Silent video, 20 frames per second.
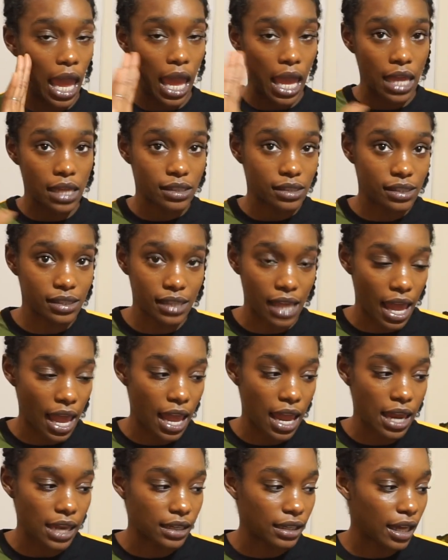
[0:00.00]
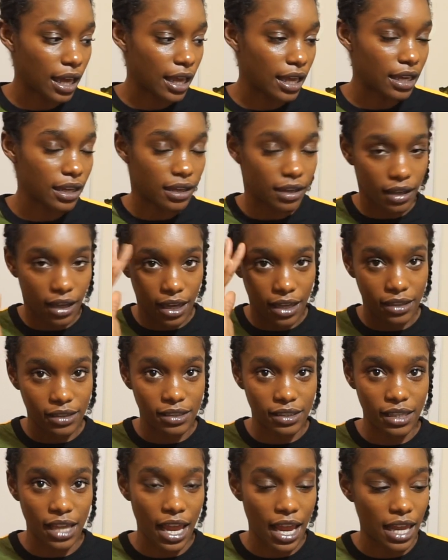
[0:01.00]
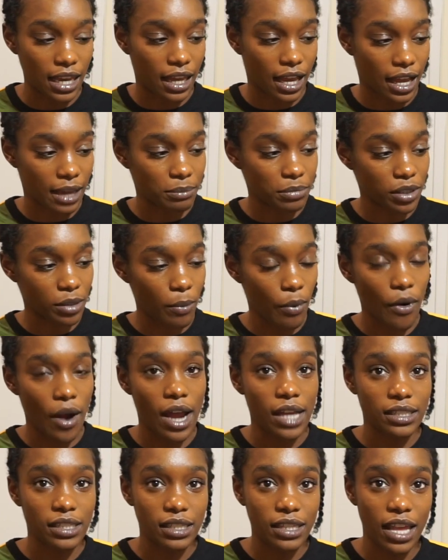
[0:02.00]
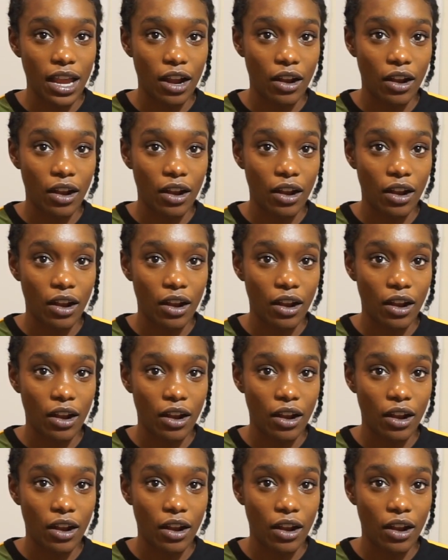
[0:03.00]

insane like insane like I'm surprised that they